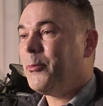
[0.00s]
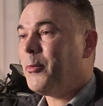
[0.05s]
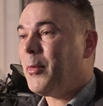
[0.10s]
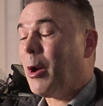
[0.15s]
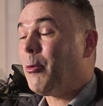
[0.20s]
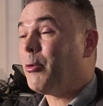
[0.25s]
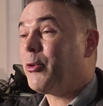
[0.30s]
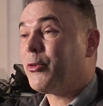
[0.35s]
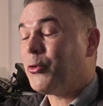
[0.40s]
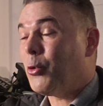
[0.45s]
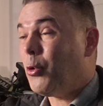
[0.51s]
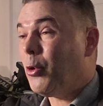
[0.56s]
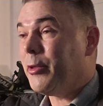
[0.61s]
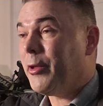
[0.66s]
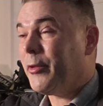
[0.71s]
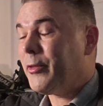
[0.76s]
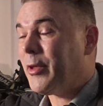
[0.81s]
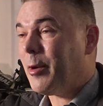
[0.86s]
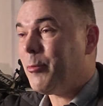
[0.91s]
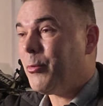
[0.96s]
I was sold
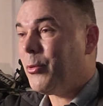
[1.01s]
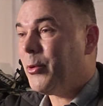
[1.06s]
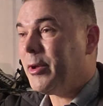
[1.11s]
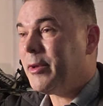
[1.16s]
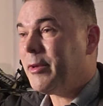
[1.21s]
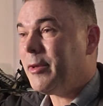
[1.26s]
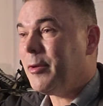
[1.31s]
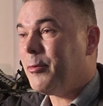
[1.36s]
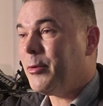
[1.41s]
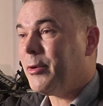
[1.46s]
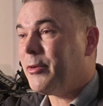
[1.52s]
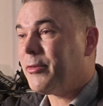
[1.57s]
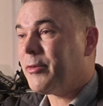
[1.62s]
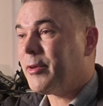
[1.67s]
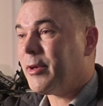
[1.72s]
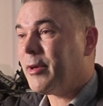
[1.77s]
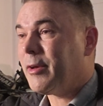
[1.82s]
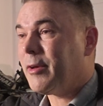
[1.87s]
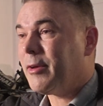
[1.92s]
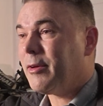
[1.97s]
at that point. It was
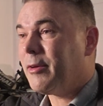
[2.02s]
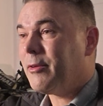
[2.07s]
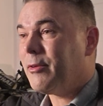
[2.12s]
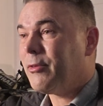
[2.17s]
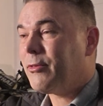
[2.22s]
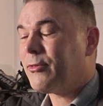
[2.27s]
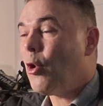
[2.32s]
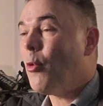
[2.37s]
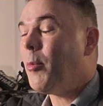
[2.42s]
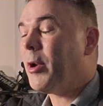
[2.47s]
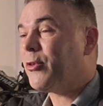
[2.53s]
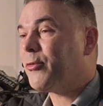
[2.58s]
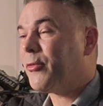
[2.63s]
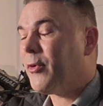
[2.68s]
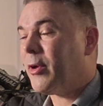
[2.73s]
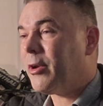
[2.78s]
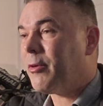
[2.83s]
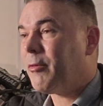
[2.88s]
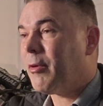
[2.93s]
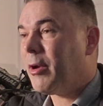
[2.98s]
so much
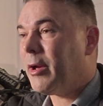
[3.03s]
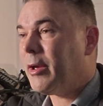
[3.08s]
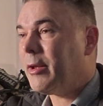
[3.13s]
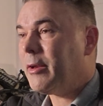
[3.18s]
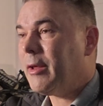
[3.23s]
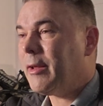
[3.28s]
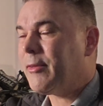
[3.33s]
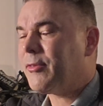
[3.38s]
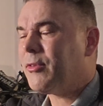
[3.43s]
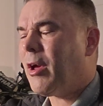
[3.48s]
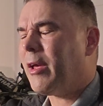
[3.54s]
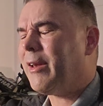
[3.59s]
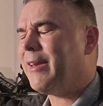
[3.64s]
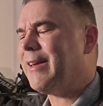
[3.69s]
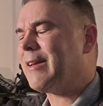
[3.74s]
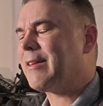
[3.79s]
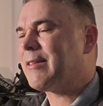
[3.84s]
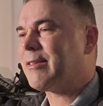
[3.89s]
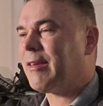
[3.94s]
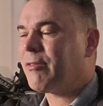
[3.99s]
fun to ride. It's not
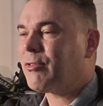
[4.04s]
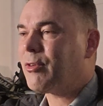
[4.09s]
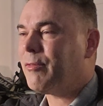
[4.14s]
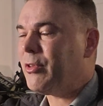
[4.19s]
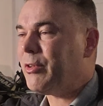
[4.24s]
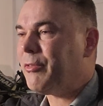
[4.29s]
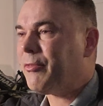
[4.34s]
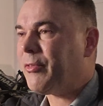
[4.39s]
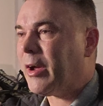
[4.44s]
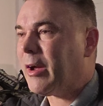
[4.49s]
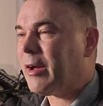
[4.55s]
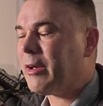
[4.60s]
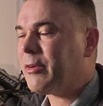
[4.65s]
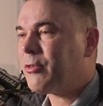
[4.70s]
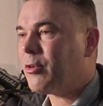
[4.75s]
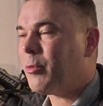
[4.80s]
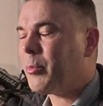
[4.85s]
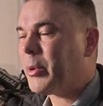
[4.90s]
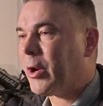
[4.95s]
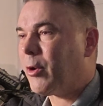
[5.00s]
excessively
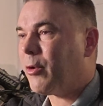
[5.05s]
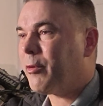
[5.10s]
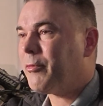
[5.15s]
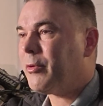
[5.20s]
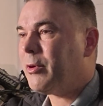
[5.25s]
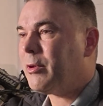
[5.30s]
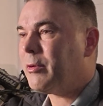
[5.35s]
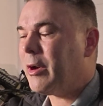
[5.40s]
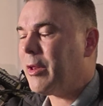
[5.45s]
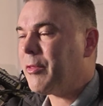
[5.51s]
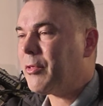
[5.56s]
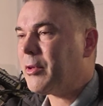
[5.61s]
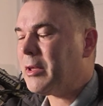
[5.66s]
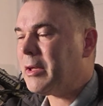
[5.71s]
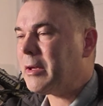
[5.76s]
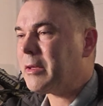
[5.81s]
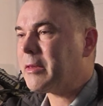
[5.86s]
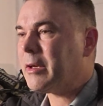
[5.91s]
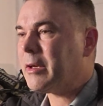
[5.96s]
fast or powerful or anything like